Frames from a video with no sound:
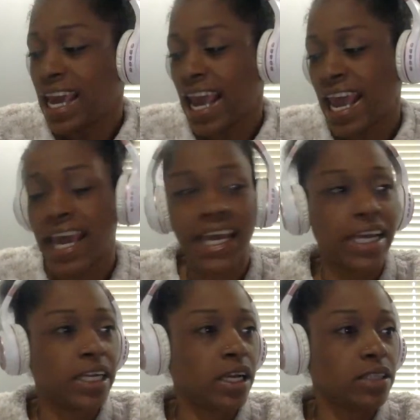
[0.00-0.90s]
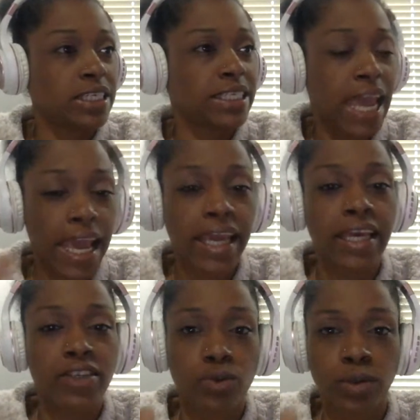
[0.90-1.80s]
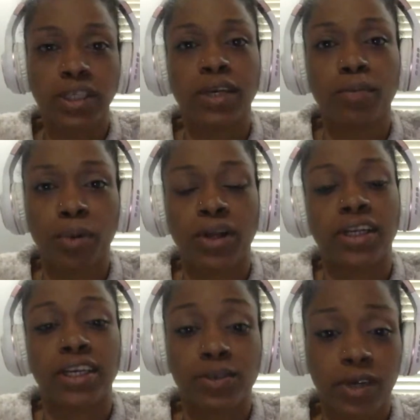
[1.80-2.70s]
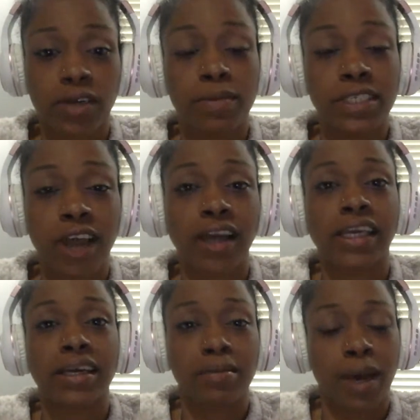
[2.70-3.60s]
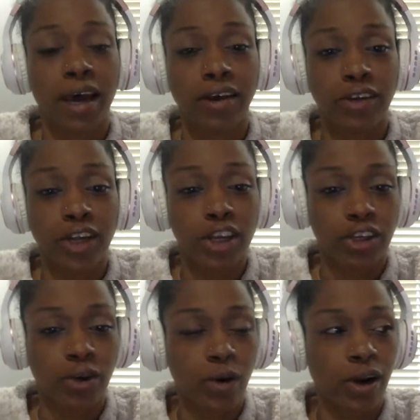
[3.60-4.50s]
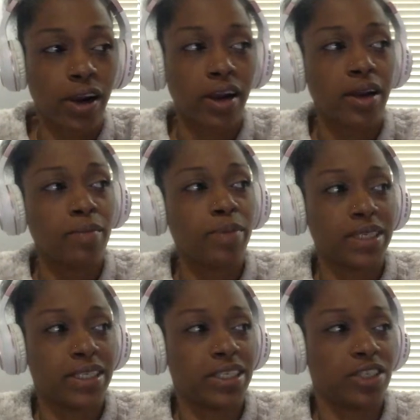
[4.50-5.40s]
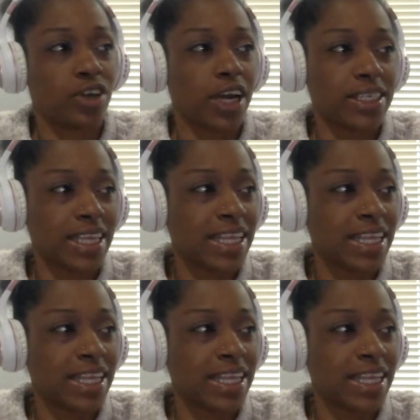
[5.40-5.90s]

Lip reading: And today is really important because we're going to be talking about your business address.